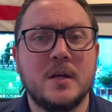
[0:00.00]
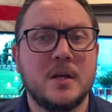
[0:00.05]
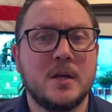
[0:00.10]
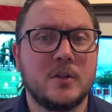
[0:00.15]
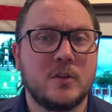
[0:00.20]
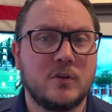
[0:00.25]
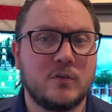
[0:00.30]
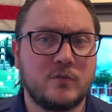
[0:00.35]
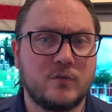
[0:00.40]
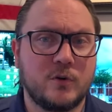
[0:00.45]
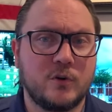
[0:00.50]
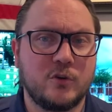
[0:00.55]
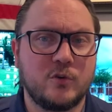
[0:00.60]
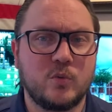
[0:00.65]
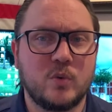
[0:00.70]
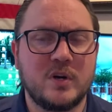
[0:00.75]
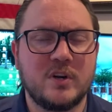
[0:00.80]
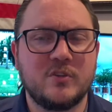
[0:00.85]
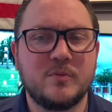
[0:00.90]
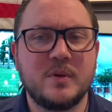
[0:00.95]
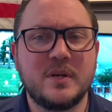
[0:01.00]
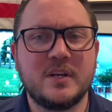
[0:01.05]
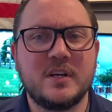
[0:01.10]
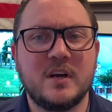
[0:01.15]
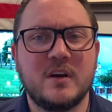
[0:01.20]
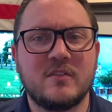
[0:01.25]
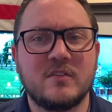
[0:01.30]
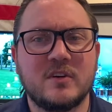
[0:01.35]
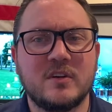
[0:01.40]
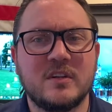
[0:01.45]
The first one has been
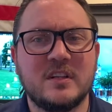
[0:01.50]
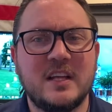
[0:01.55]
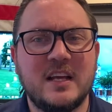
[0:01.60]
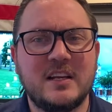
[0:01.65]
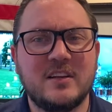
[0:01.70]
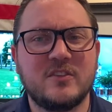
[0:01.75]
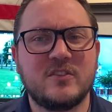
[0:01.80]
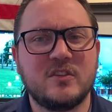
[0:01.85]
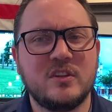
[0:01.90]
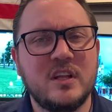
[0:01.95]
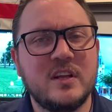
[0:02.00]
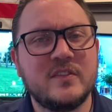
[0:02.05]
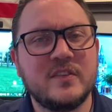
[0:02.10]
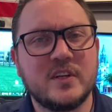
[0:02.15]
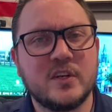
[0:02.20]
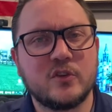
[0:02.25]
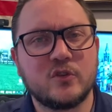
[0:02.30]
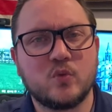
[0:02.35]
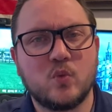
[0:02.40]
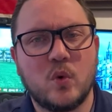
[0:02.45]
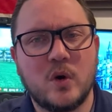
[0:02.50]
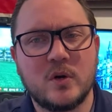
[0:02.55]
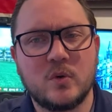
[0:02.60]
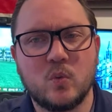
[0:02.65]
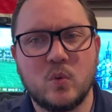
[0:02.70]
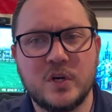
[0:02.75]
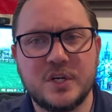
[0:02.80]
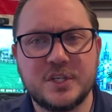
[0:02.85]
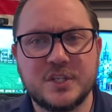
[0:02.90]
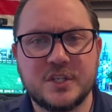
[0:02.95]
covered, and that is living as
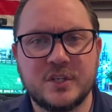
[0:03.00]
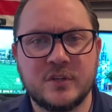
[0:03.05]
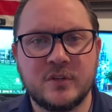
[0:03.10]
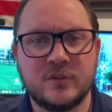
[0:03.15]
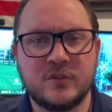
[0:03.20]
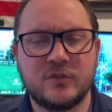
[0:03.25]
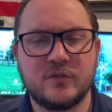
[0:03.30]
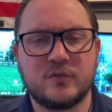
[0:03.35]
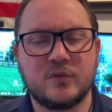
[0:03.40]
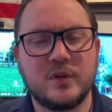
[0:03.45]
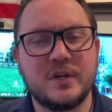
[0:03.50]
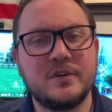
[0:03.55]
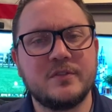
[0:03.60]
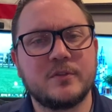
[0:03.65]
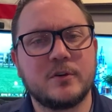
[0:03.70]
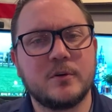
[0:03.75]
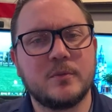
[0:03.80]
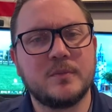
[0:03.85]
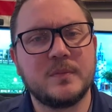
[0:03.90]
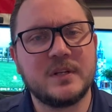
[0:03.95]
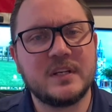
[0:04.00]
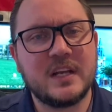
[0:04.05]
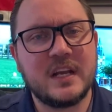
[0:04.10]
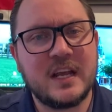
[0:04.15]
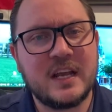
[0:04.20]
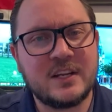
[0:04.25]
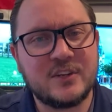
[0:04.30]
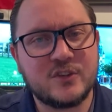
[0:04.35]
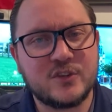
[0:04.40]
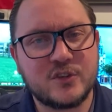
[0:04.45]
one wishes, free from
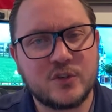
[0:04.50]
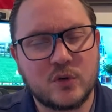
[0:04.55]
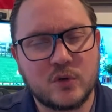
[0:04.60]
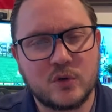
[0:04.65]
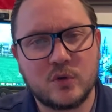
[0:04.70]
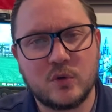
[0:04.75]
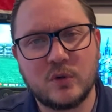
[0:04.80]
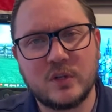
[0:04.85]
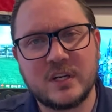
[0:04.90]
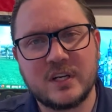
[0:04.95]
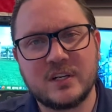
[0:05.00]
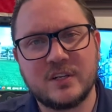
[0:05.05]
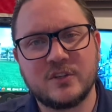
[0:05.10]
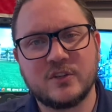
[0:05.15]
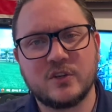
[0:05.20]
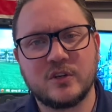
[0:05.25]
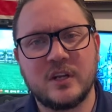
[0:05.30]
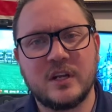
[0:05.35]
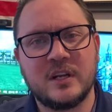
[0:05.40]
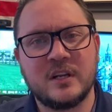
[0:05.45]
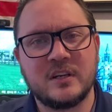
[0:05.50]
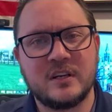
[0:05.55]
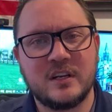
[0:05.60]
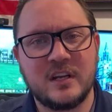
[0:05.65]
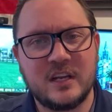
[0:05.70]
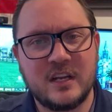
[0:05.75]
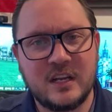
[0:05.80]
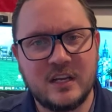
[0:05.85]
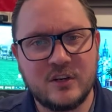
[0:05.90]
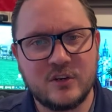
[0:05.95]
external and
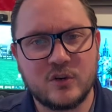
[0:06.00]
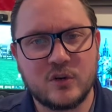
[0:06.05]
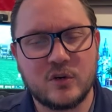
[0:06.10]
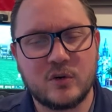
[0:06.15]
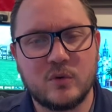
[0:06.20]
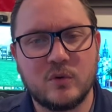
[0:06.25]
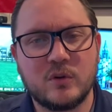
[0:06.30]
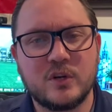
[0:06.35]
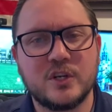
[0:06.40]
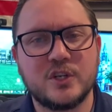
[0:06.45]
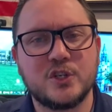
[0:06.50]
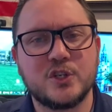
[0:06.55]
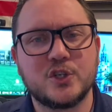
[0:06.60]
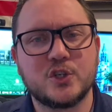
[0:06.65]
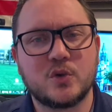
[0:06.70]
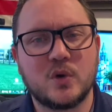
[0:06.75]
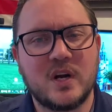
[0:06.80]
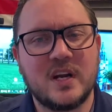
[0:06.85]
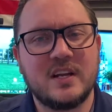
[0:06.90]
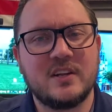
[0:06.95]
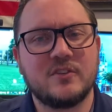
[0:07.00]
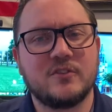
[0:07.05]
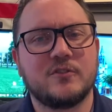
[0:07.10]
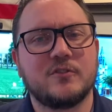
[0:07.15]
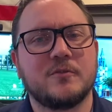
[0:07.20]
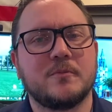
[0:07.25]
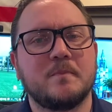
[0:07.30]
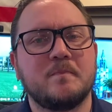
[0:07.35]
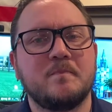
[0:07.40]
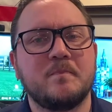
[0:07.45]
internal
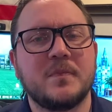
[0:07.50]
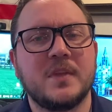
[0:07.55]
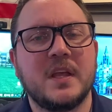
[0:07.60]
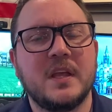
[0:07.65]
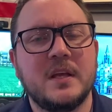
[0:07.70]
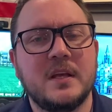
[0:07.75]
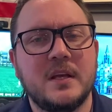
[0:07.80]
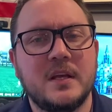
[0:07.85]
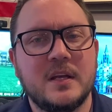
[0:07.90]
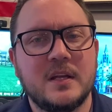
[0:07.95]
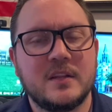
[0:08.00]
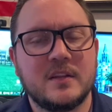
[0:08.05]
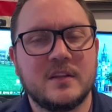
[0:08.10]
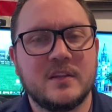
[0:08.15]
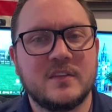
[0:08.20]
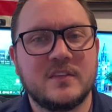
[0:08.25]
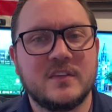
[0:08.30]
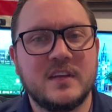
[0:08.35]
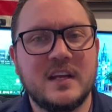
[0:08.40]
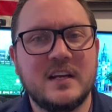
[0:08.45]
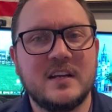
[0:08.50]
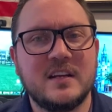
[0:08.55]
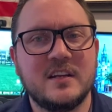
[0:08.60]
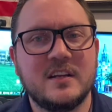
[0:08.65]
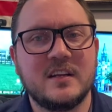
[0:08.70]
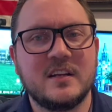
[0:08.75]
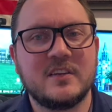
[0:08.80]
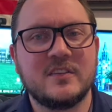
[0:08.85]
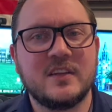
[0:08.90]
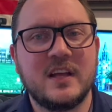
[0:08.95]
constraints. The
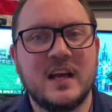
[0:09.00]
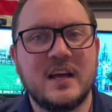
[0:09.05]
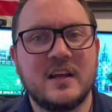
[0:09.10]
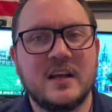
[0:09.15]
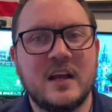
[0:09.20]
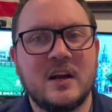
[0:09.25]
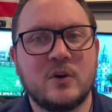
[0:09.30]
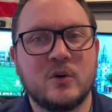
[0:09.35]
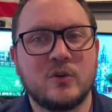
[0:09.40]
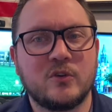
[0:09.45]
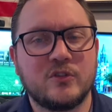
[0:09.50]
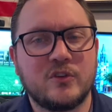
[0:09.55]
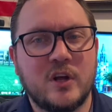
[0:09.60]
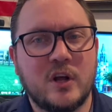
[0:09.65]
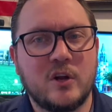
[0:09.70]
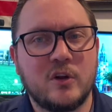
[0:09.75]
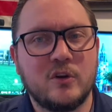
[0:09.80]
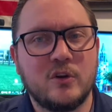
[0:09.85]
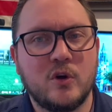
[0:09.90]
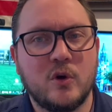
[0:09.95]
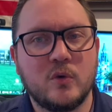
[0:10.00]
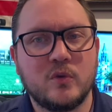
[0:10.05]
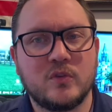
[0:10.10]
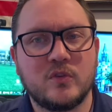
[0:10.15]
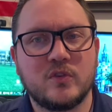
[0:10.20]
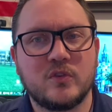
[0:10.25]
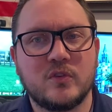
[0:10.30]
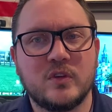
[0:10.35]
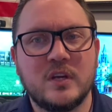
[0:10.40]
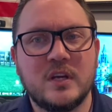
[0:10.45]
second is that Aristotle
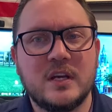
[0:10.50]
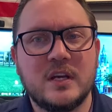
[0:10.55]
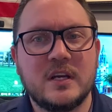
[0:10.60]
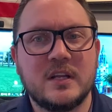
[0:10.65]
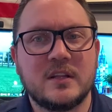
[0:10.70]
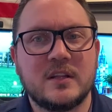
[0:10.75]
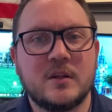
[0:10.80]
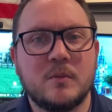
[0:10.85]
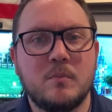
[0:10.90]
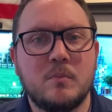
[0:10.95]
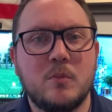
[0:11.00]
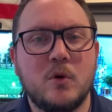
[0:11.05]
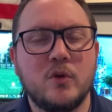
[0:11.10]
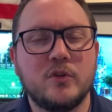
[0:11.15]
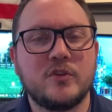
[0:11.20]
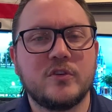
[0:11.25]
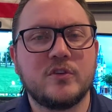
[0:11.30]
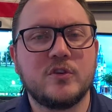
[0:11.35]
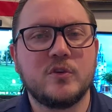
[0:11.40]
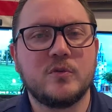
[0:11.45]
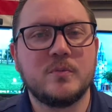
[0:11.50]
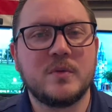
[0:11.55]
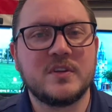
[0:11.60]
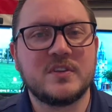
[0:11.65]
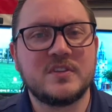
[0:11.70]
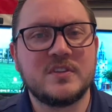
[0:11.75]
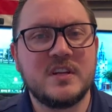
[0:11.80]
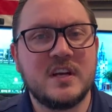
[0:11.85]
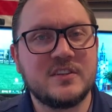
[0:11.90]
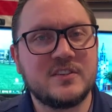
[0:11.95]
notes, the multitude
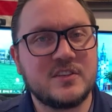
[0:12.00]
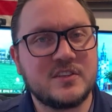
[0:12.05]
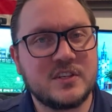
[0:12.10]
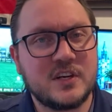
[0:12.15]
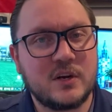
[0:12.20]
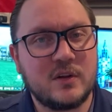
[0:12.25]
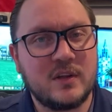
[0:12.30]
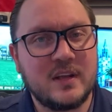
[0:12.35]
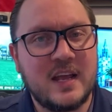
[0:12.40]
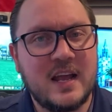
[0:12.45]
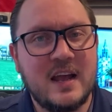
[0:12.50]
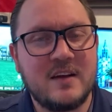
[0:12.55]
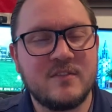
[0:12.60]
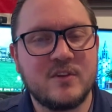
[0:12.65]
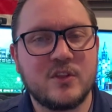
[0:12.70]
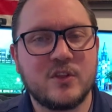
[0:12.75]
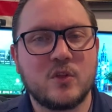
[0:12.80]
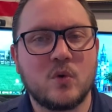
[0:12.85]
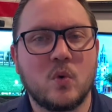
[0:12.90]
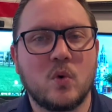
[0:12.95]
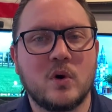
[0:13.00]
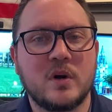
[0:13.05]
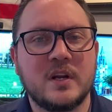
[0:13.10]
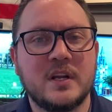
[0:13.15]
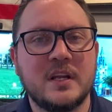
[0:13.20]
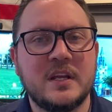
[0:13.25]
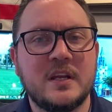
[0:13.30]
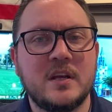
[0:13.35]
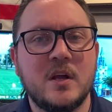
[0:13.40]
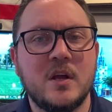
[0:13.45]
must necessarily have
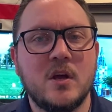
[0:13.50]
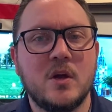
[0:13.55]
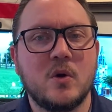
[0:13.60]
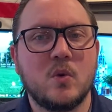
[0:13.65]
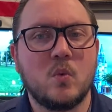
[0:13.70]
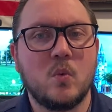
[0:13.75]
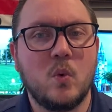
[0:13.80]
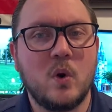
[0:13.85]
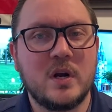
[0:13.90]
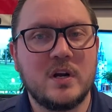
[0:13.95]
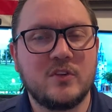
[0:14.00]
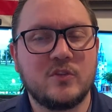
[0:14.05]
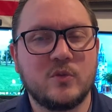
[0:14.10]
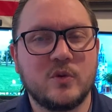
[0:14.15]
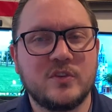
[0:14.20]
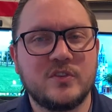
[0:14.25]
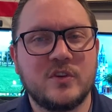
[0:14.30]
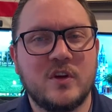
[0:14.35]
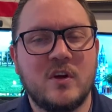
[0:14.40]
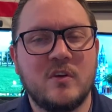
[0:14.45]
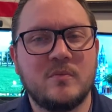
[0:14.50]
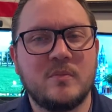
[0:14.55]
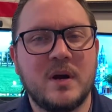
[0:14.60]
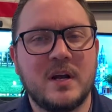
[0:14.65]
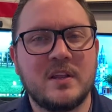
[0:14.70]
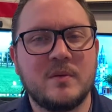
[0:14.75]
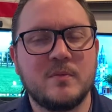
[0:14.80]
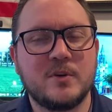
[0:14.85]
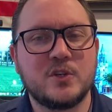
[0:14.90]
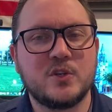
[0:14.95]
authority. What is resolved by
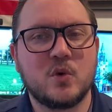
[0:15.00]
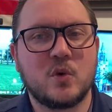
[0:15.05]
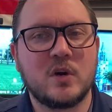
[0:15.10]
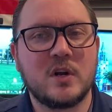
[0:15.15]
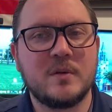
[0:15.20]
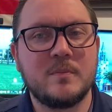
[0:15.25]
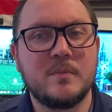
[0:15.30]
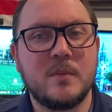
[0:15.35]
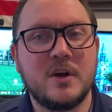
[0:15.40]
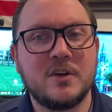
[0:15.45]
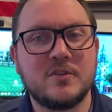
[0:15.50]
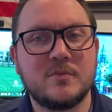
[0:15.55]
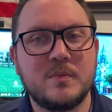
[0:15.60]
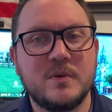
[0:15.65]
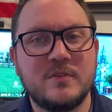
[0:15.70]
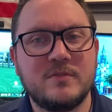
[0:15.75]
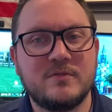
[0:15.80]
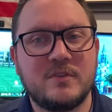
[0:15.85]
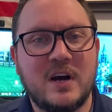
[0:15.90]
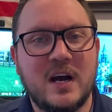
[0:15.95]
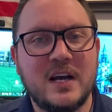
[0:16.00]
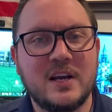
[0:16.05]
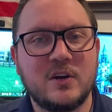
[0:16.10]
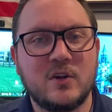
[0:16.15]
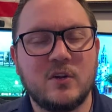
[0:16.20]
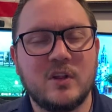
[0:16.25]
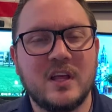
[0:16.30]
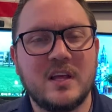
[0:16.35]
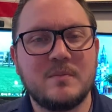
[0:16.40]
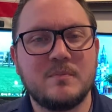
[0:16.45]
the majority must be
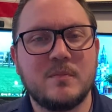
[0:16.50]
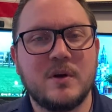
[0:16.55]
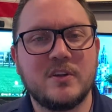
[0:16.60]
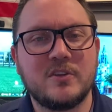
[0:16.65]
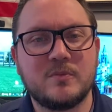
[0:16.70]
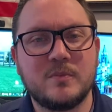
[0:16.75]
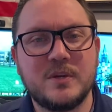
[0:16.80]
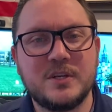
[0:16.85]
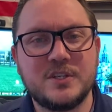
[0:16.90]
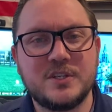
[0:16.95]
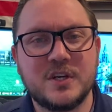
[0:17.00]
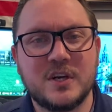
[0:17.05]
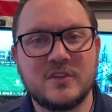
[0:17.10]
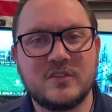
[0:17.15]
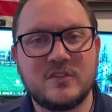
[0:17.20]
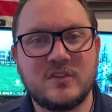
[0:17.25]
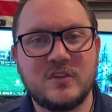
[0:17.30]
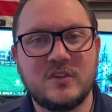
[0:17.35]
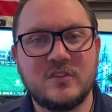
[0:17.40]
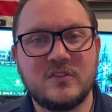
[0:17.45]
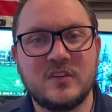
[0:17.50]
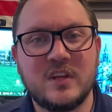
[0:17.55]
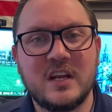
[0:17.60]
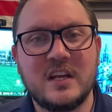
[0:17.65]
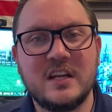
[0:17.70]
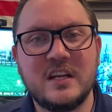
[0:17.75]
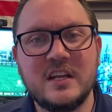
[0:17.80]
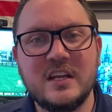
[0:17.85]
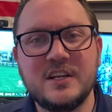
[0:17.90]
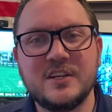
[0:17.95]
final and must be justice,
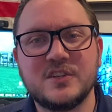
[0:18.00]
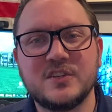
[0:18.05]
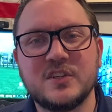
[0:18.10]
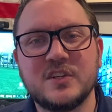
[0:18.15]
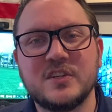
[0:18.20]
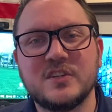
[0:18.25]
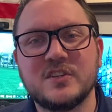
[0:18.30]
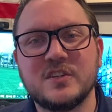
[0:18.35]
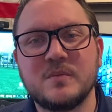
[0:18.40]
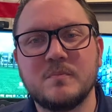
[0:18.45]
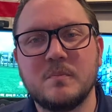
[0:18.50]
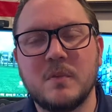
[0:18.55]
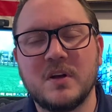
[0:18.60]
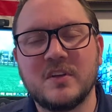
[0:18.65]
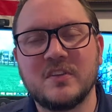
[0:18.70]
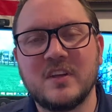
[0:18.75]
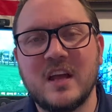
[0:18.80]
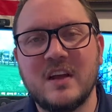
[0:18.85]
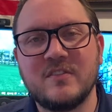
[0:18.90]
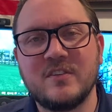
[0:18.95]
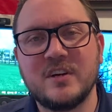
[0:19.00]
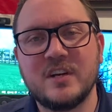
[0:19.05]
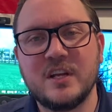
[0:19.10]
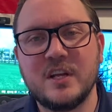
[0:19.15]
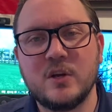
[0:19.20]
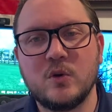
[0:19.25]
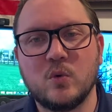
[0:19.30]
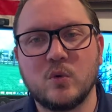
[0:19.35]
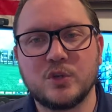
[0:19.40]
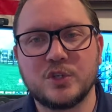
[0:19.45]
and each citizen must have an
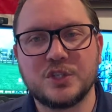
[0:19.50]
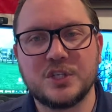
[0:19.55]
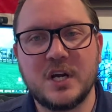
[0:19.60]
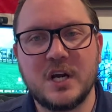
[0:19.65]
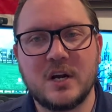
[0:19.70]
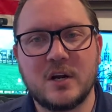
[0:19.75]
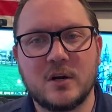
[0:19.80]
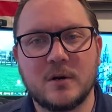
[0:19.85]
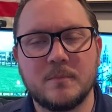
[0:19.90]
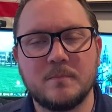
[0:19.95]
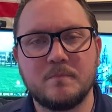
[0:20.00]
equal share.